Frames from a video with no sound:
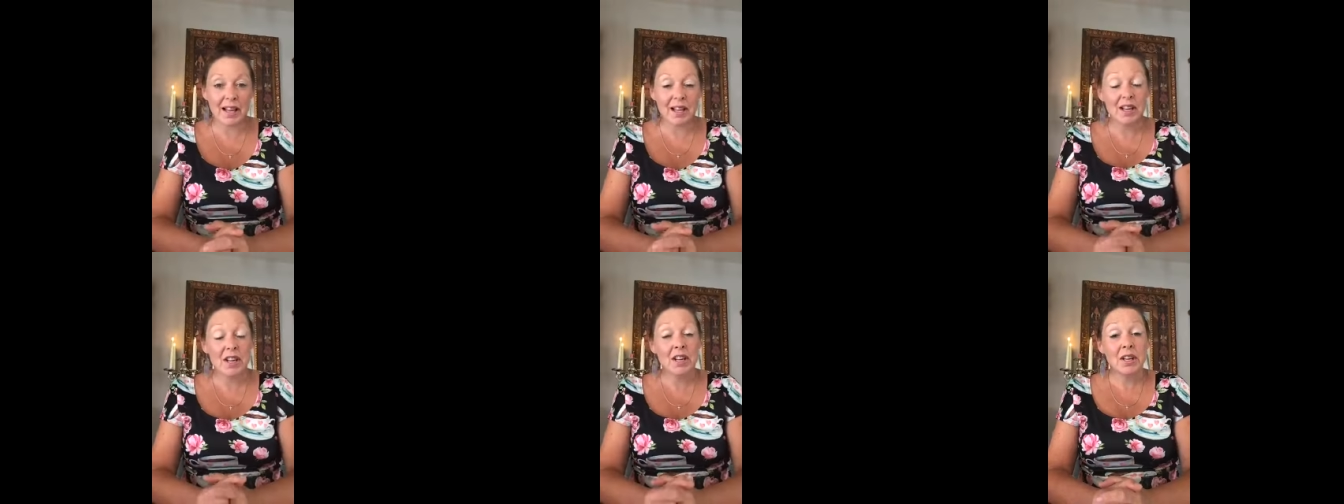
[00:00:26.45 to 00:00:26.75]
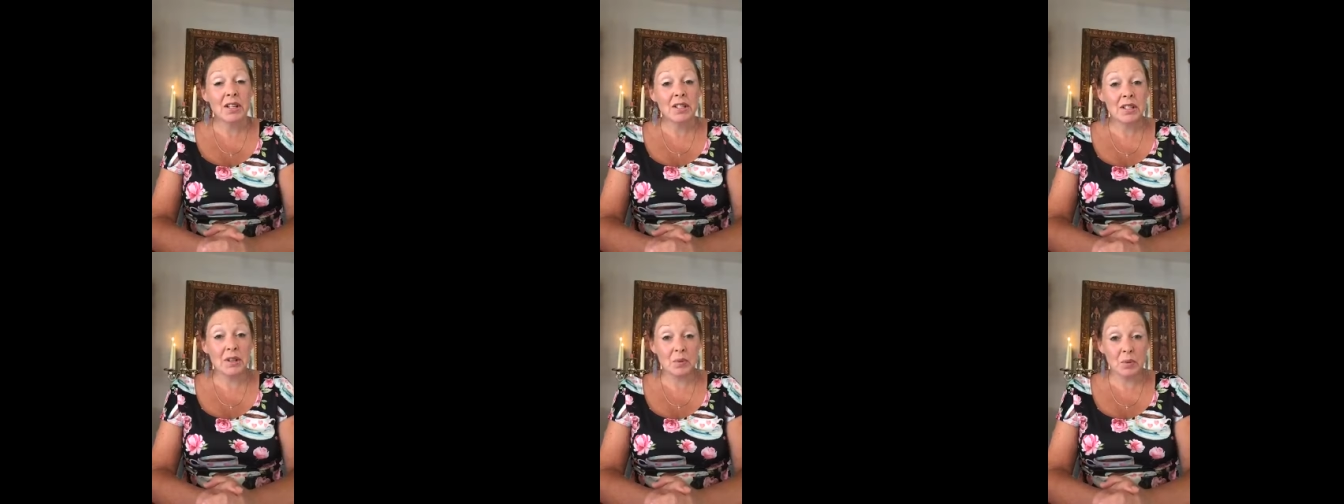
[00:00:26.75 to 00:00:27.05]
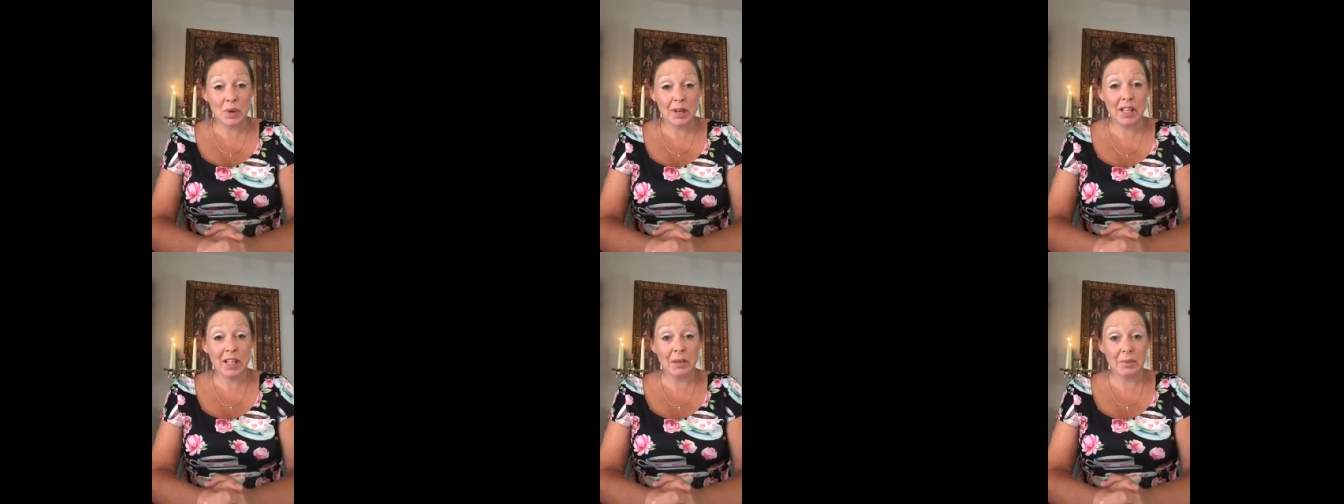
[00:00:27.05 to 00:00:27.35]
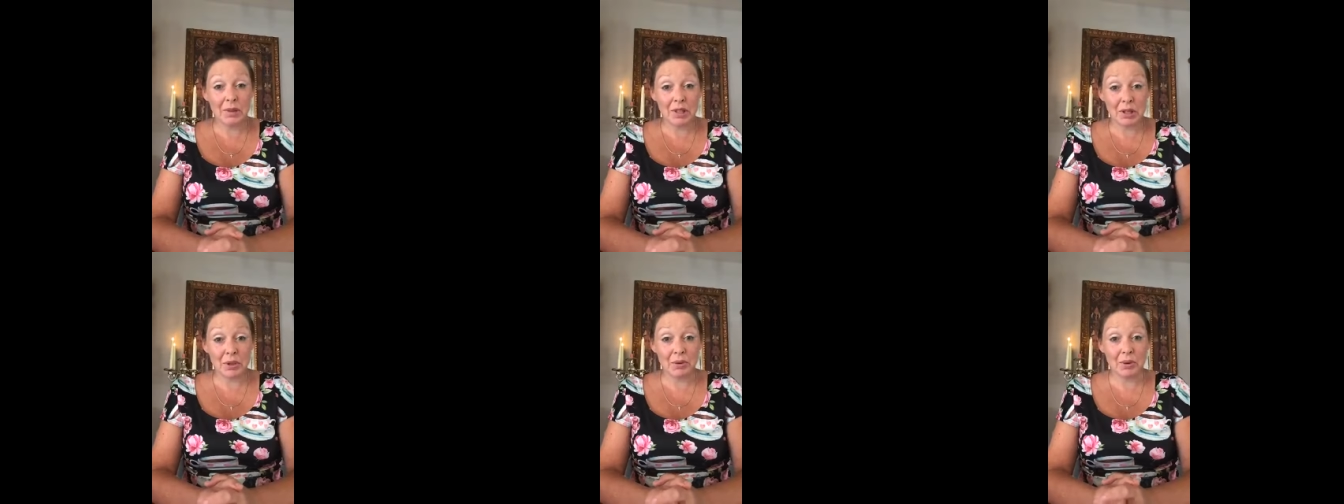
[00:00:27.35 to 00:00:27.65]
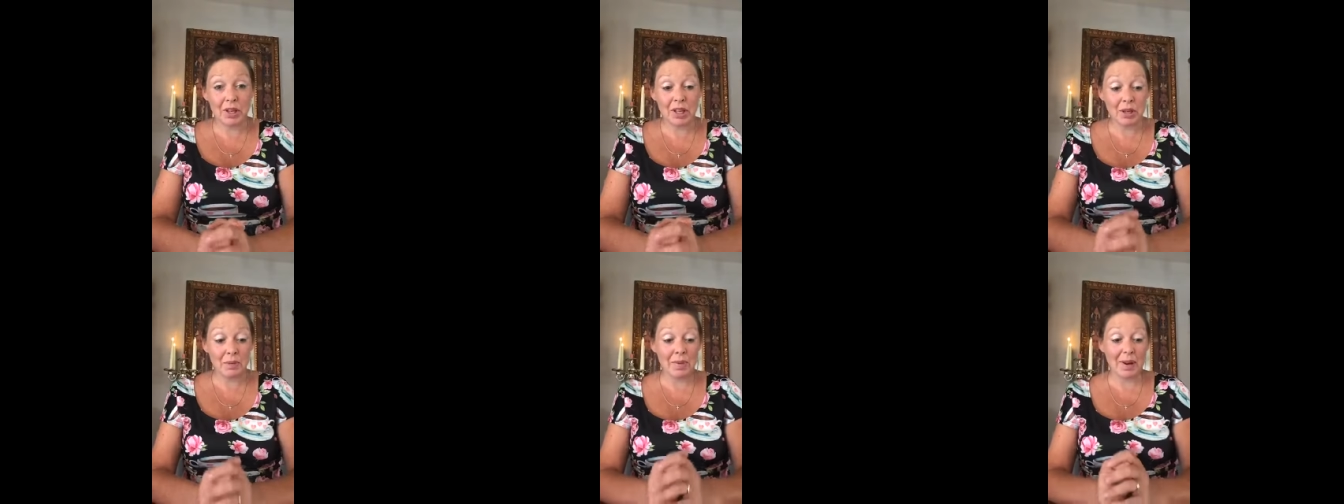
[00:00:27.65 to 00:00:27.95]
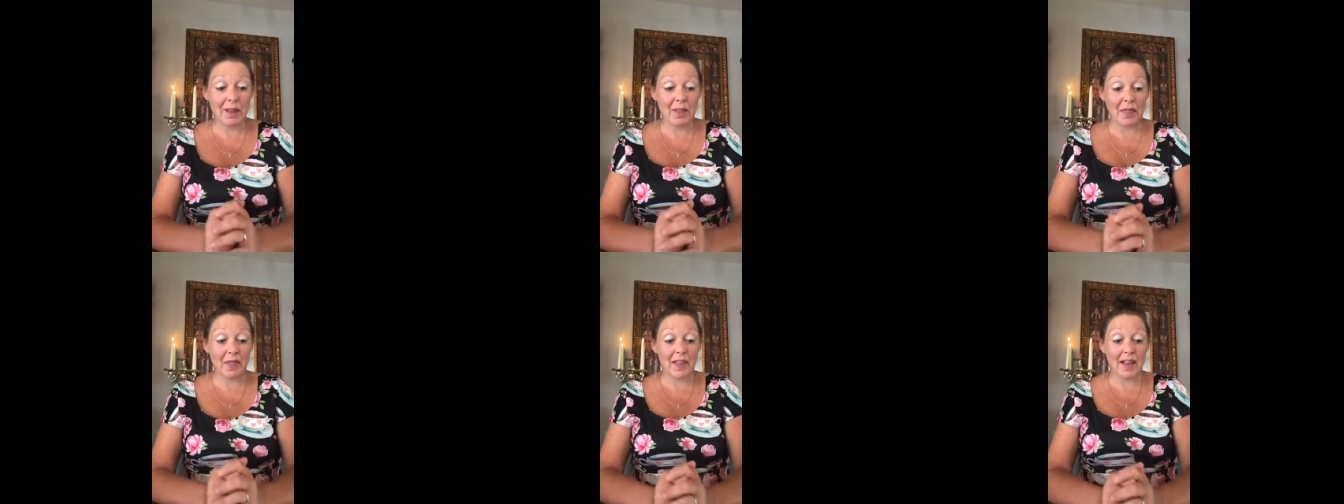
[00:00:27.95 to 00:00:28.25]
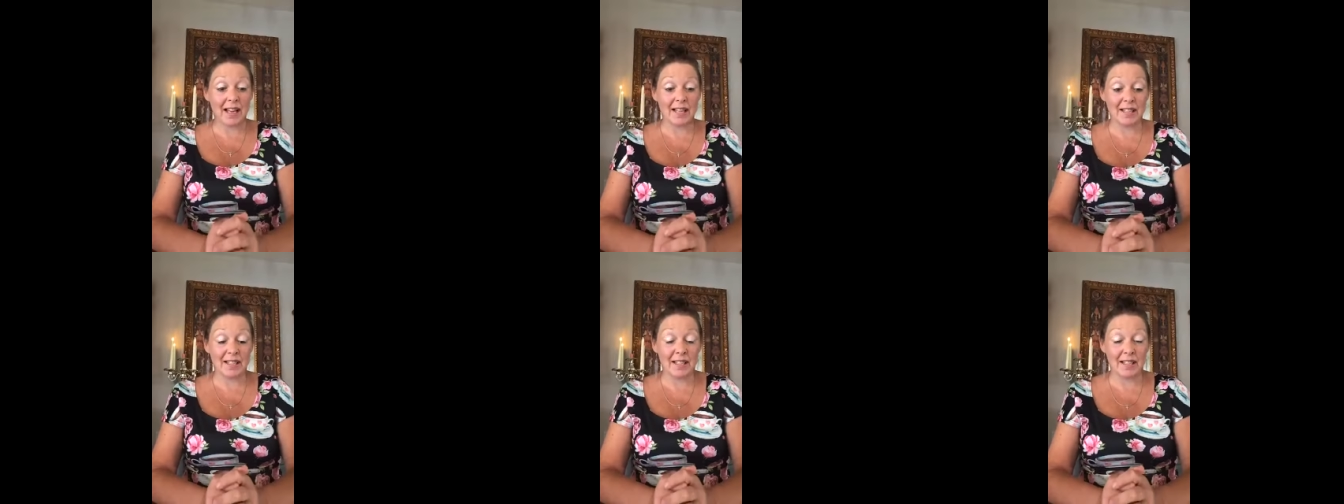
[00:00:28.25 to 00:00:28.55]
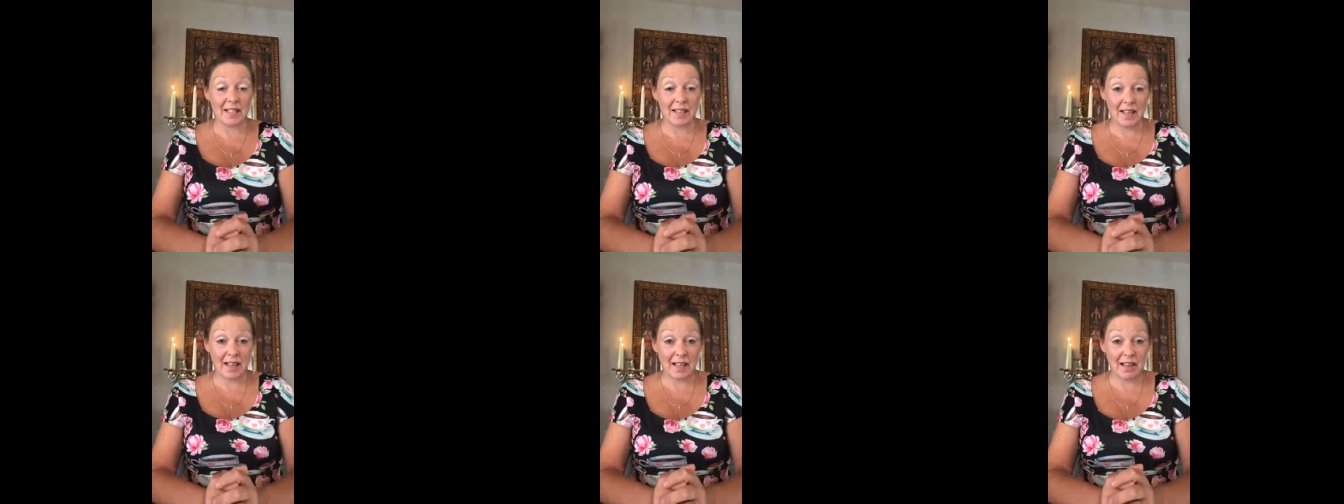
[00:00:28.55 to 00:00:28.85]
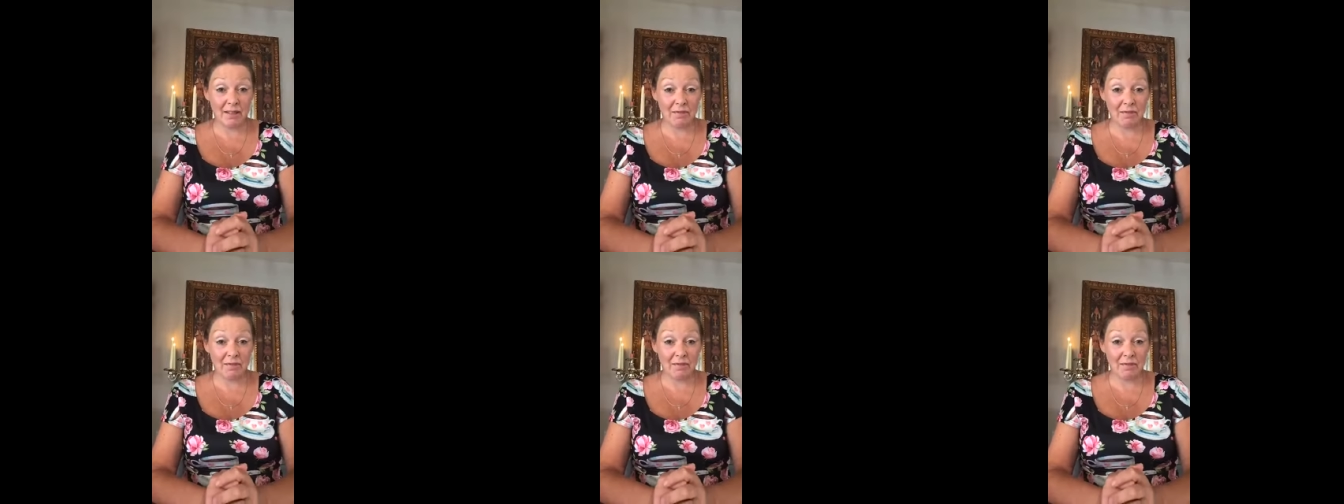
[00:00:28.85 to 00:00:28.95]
So we're going to be talking about that today.